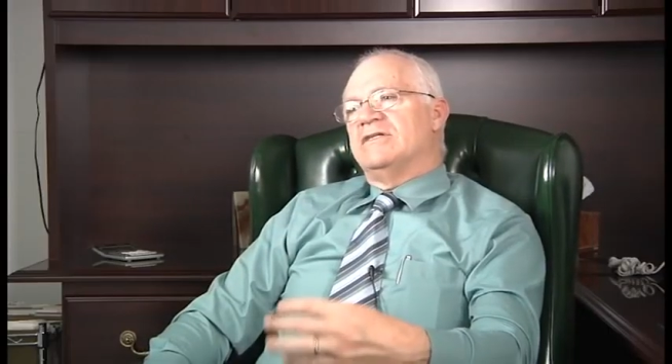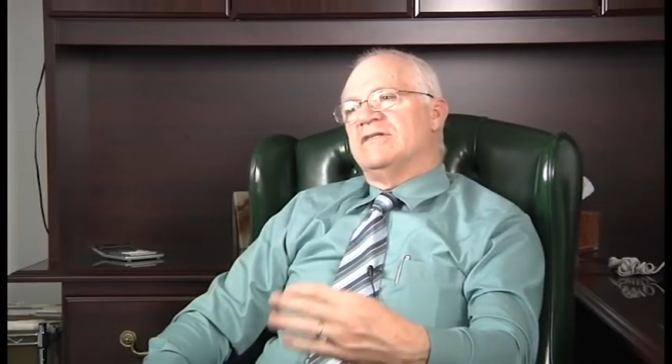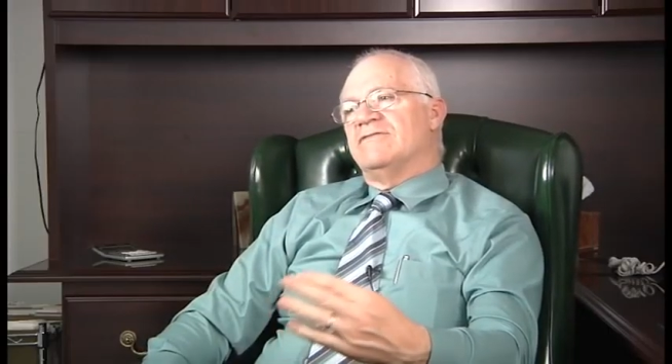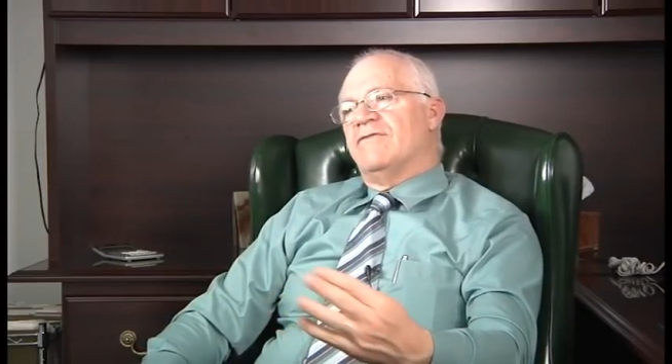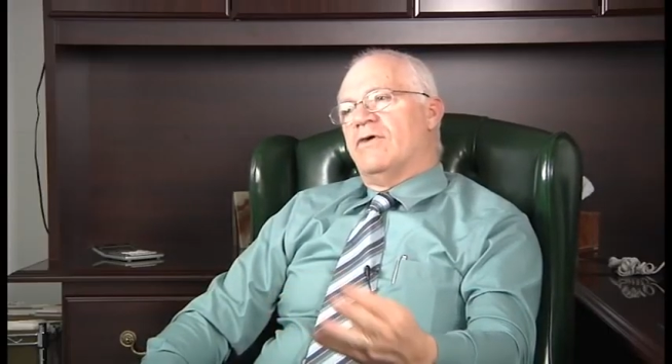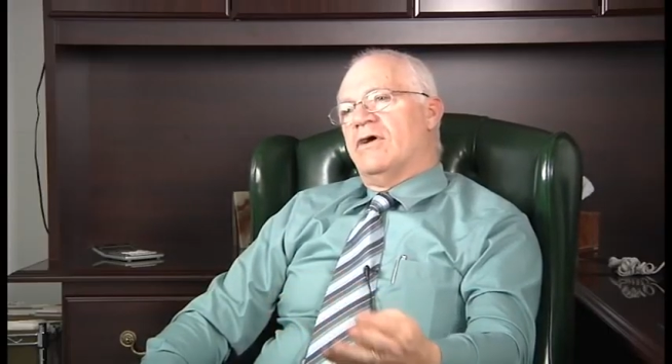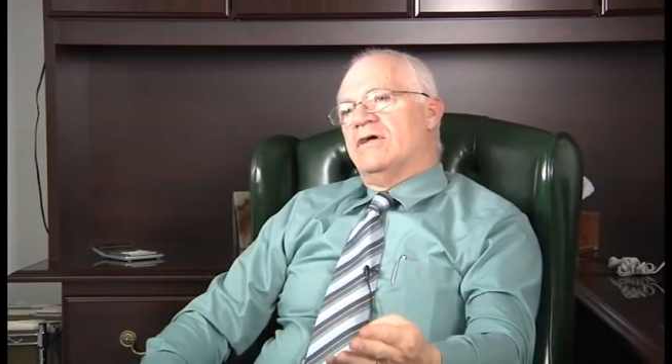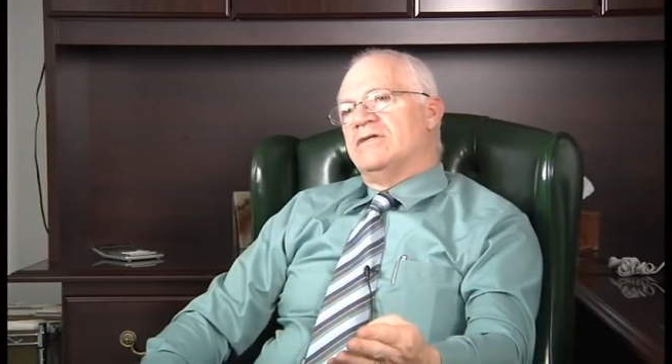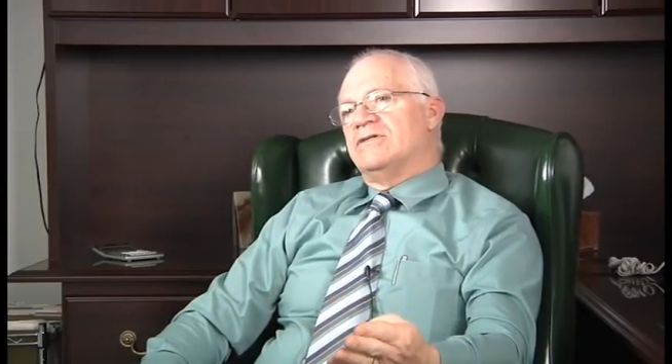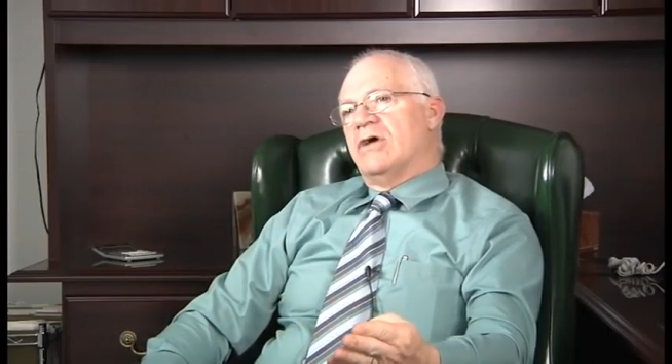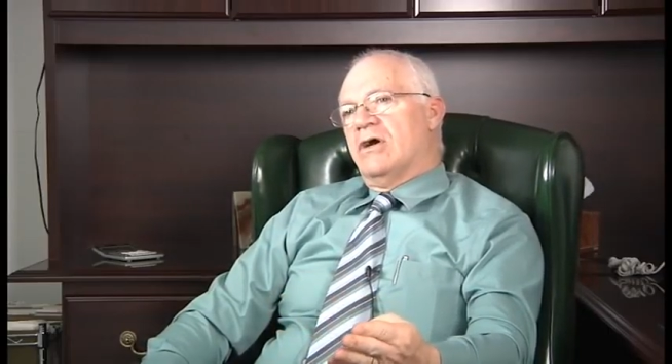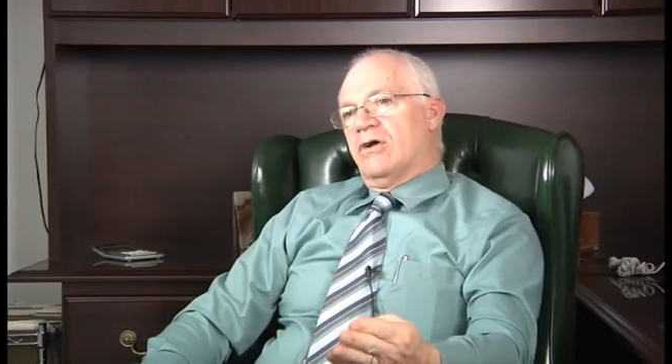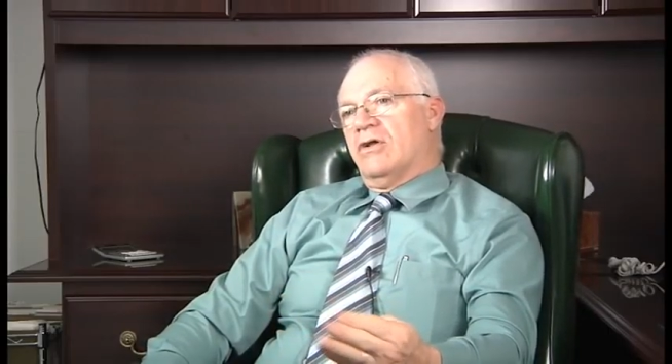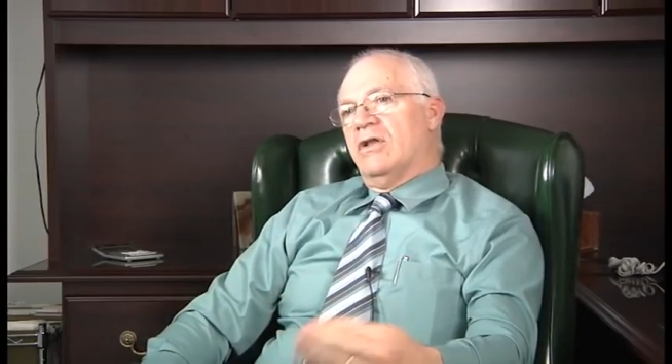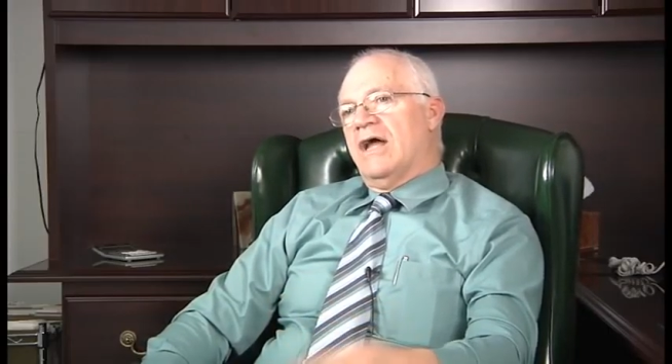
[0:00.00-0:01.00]
as far as
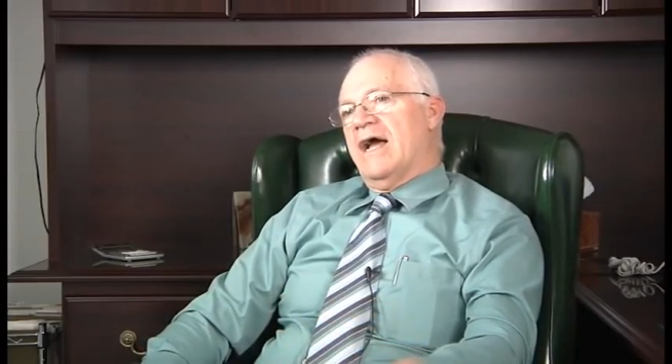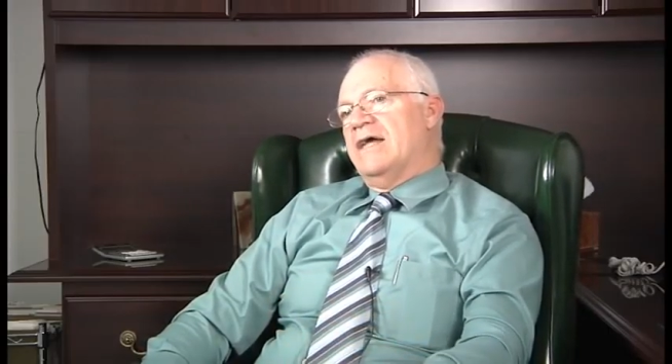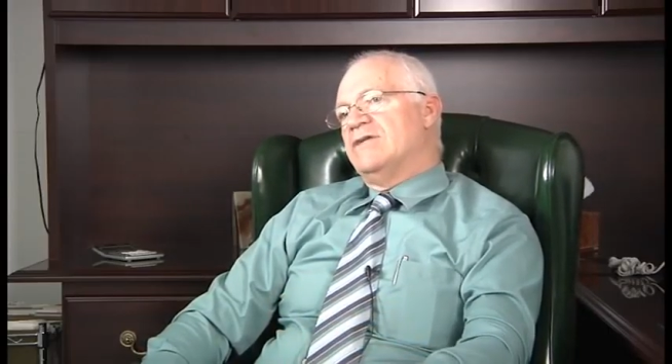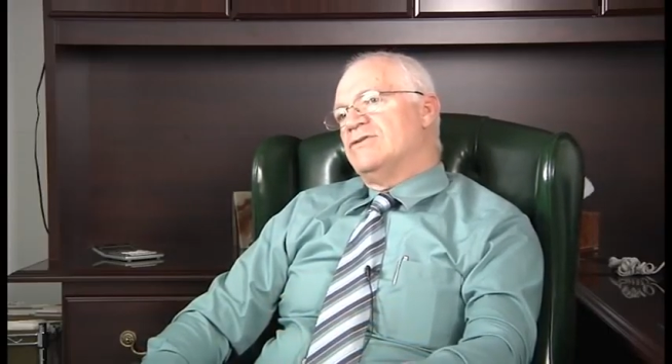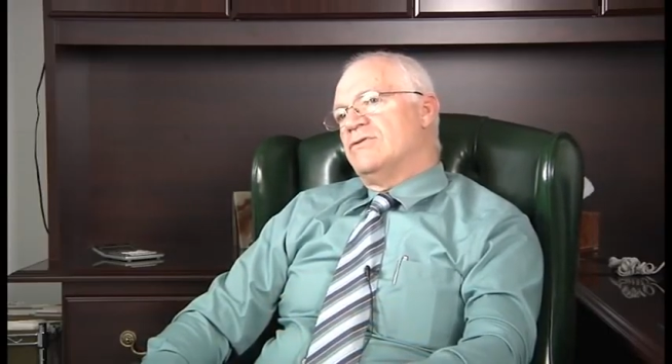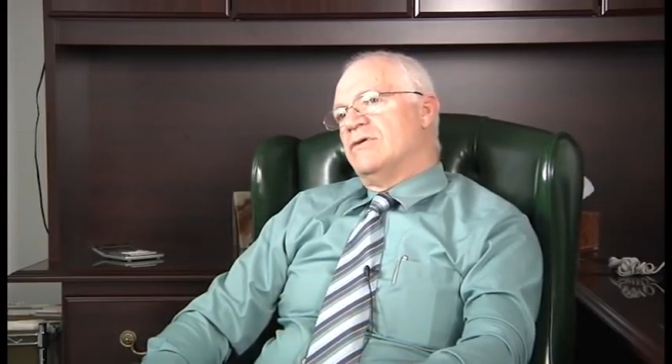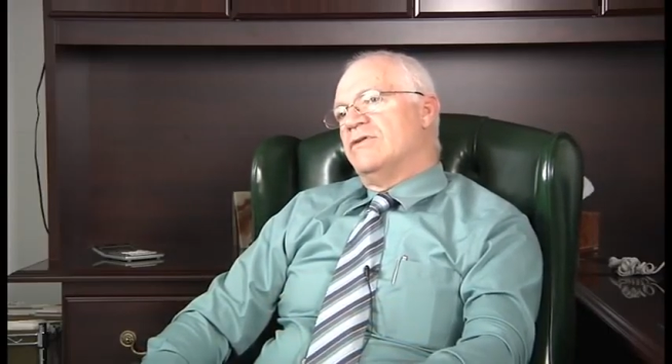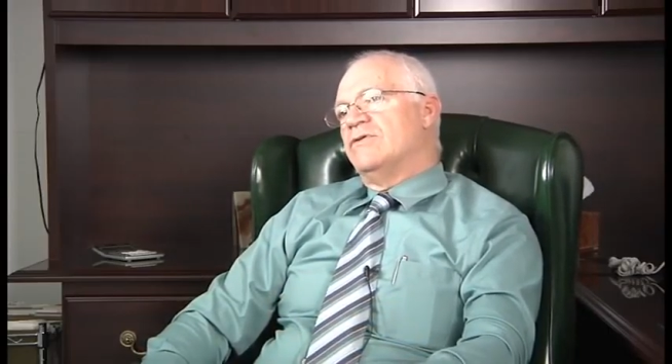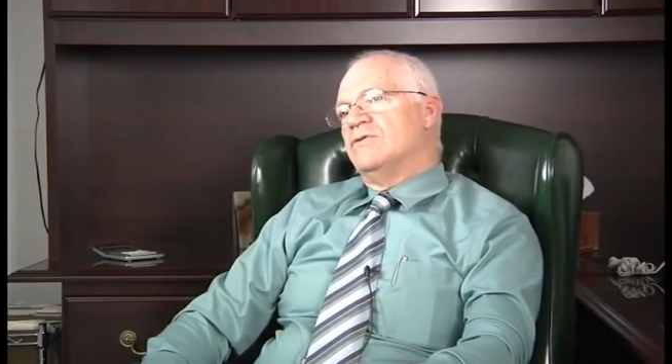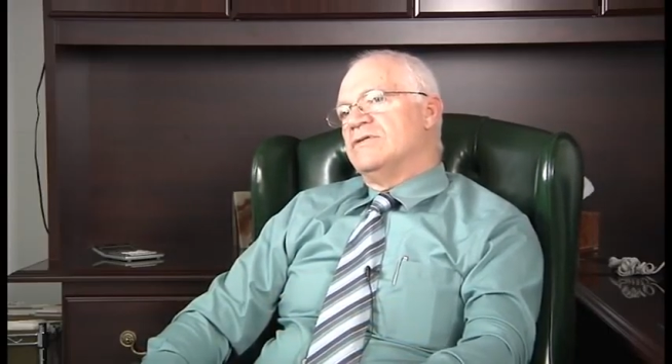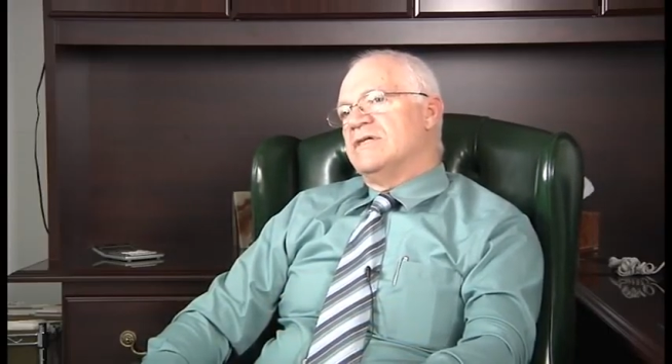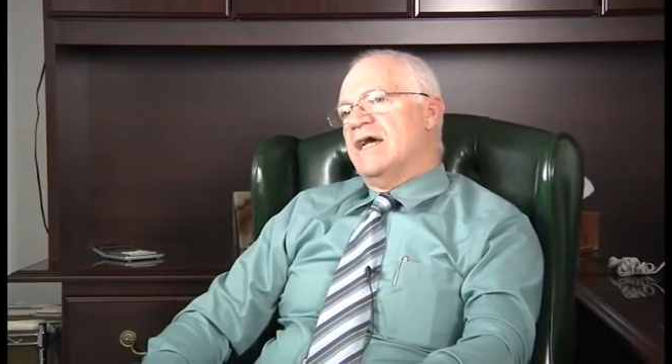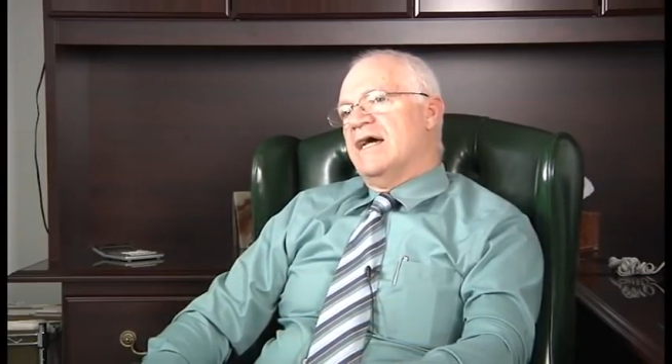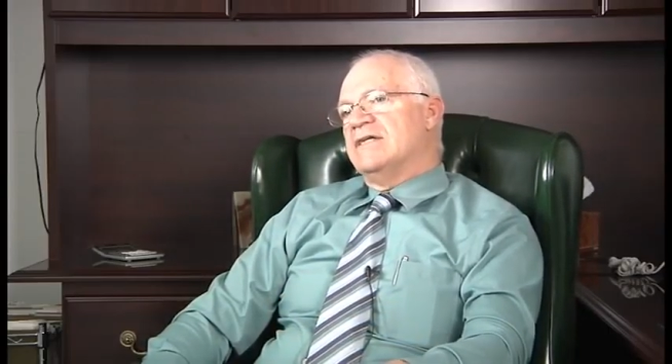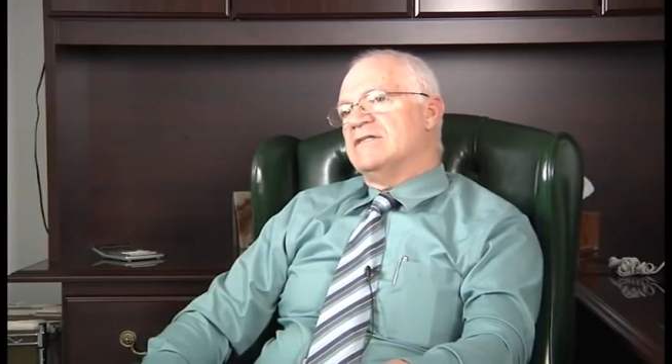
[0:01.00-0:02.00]
our clients are
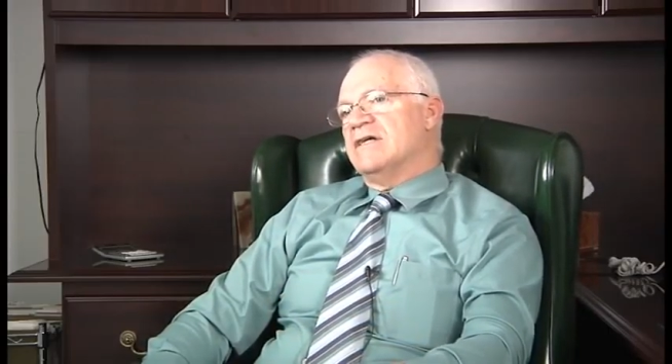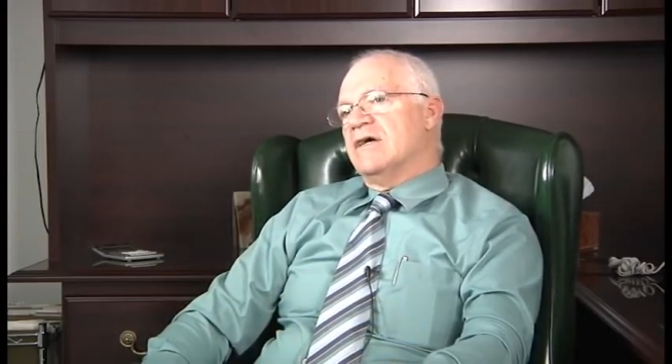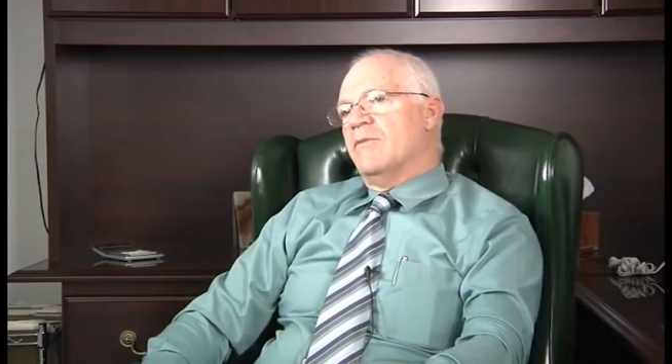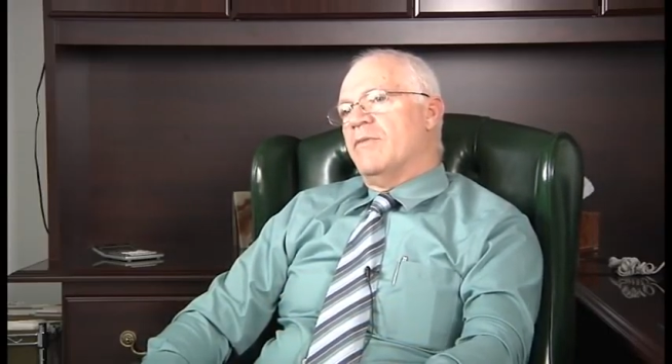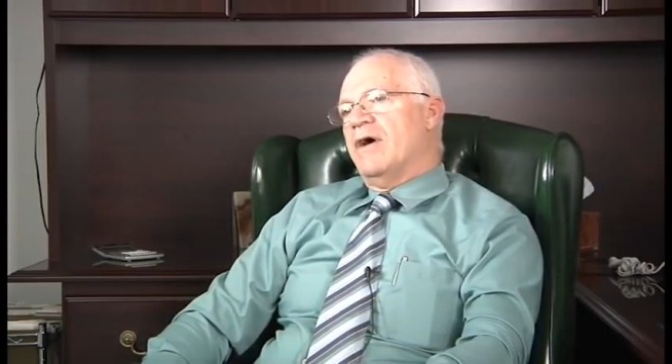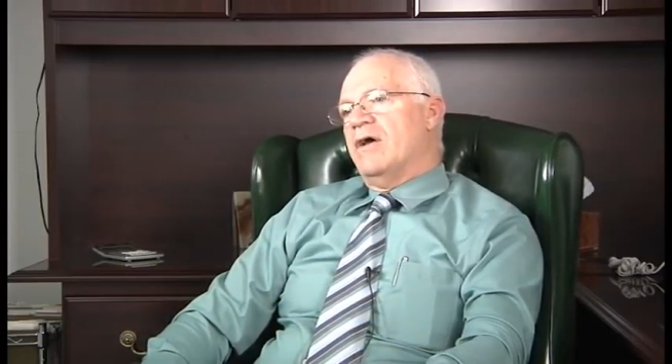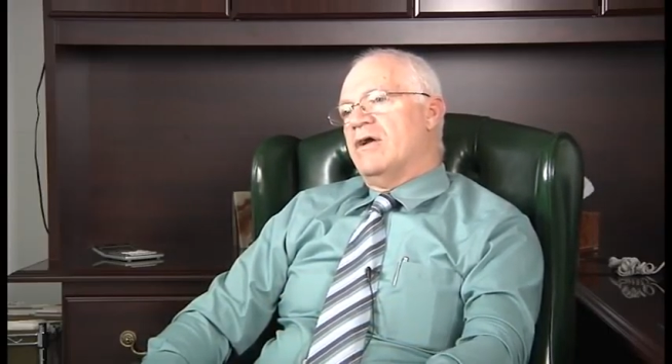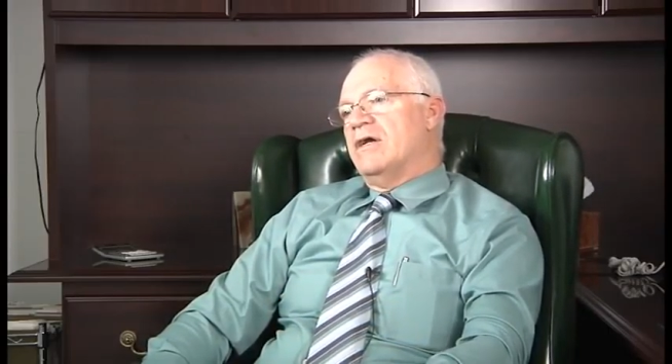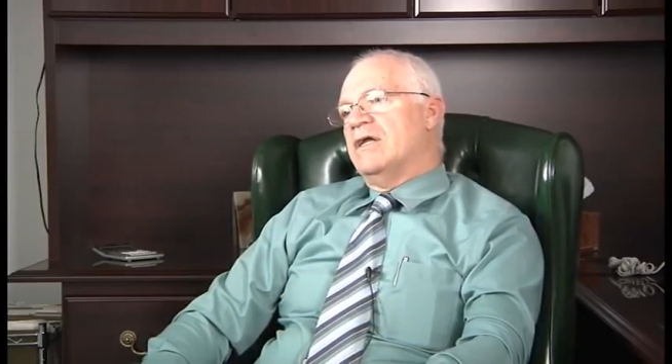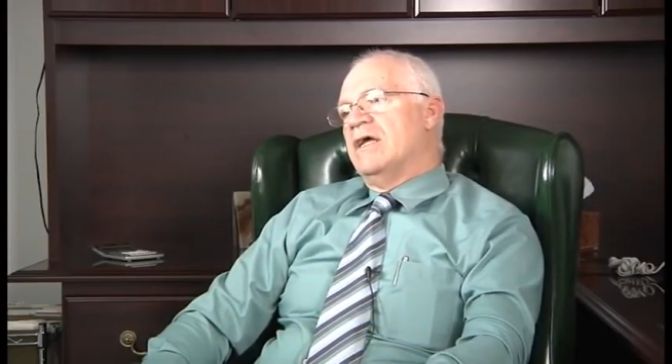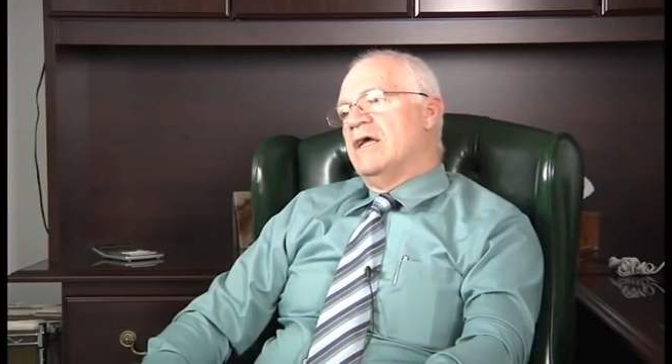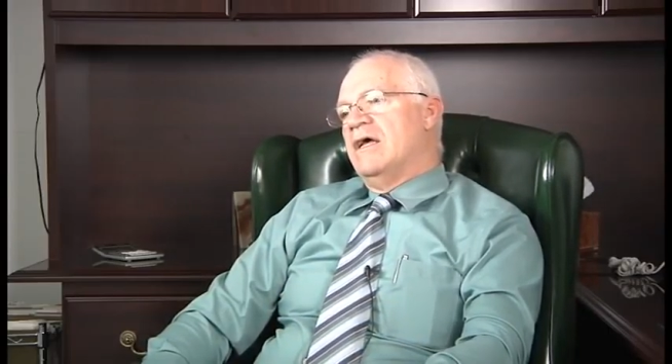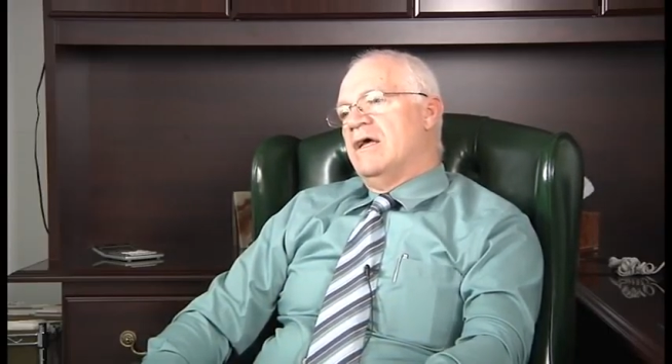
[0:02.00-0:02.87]
enthusiastic about it.